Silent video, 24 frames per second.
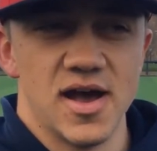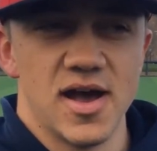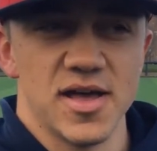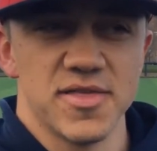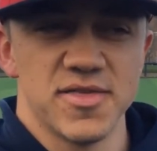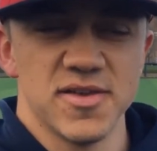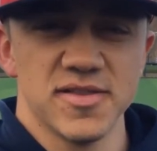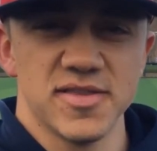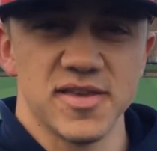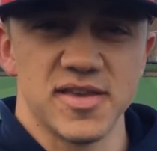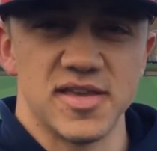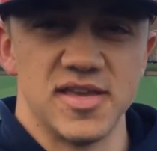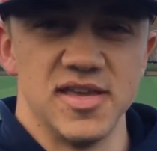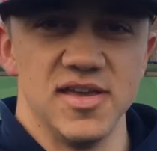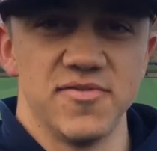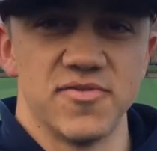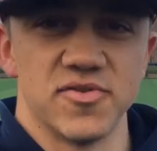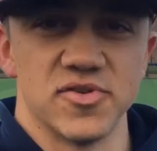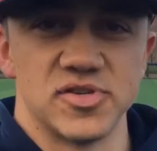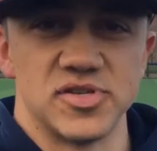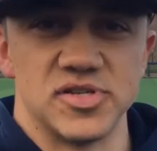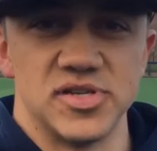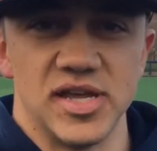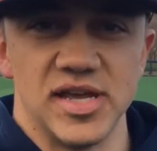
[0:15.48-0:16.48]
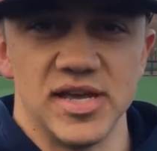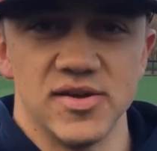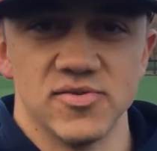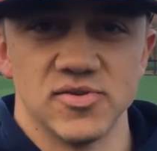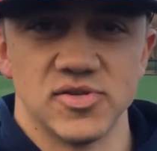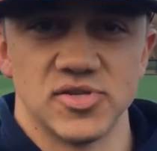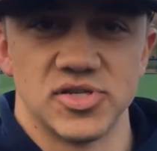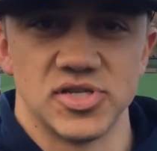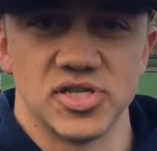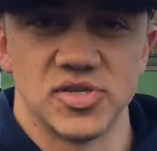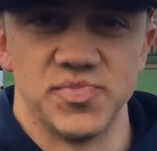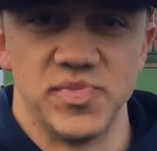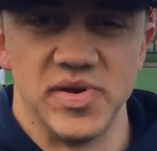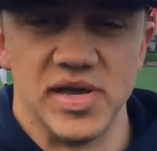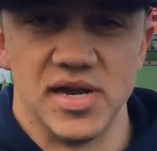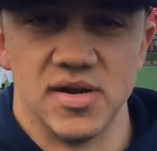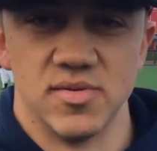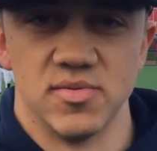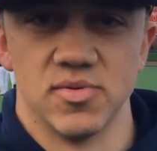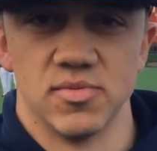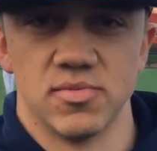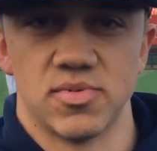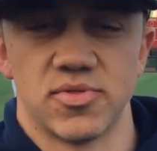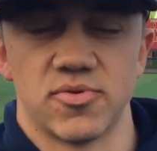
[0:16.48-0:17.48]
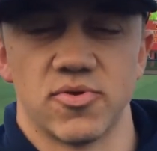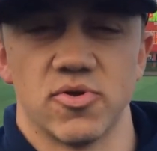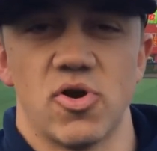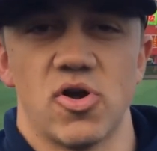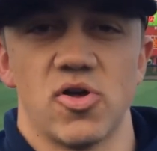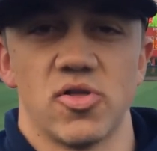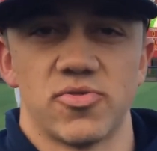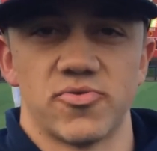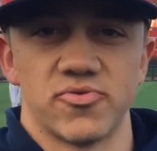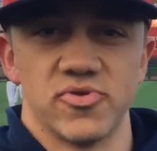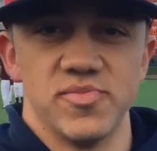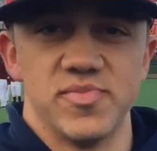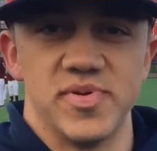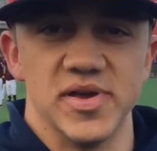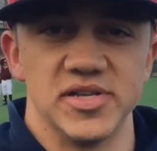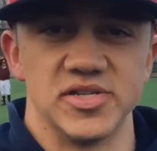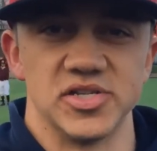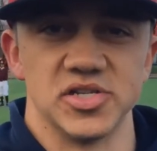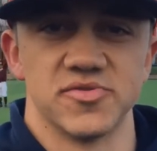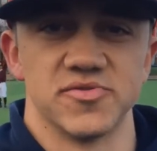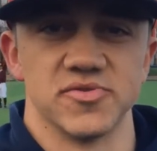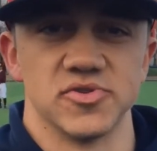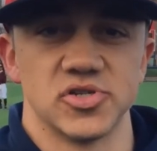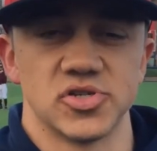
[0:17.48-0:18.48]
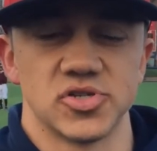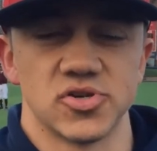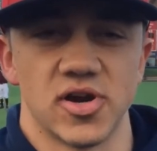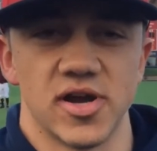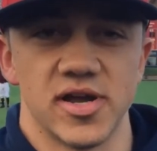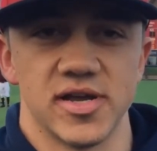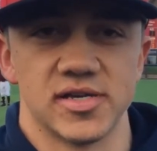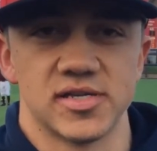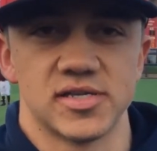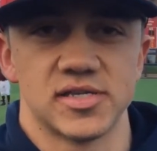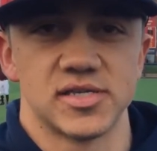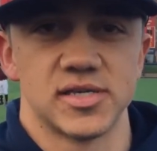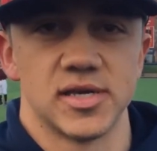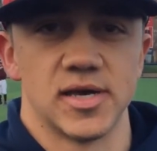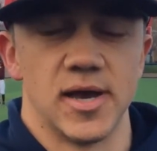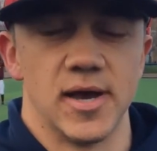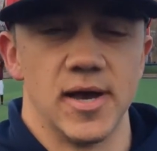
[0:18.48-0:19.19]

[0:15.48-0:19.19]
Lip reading: I think the key for today was just being able to throw all three pitches for strikes.